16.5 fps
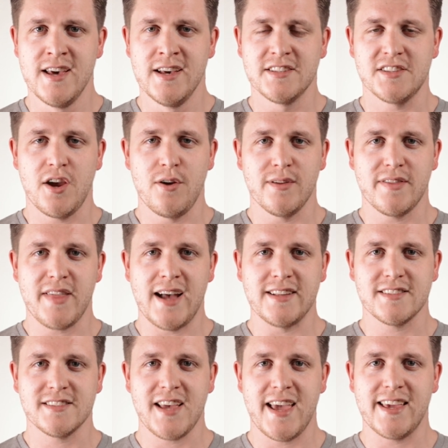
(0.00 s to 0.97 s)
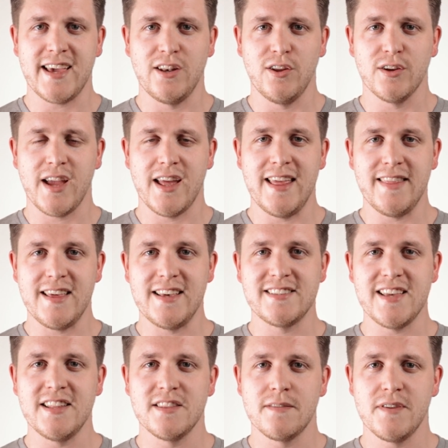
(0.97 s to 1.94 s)
So let's take a look at
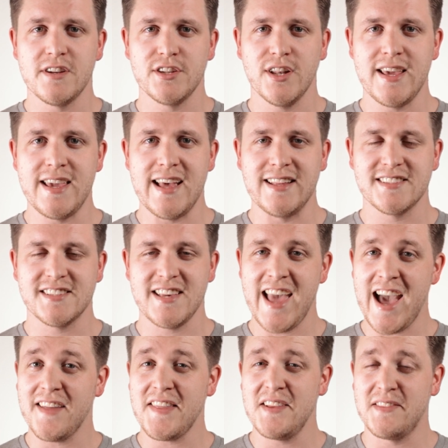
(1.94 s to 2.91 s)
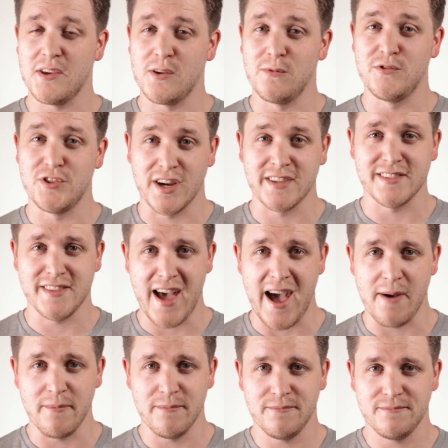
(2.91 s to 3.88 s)
these individually and see how they do just
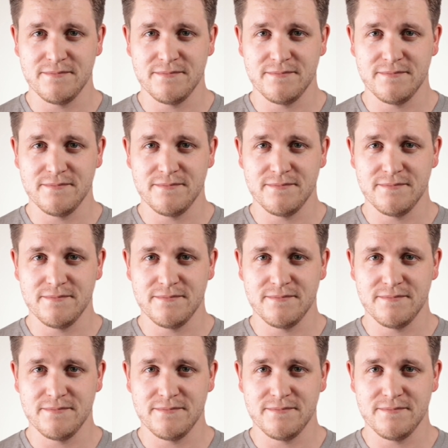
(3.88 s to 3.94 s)
that.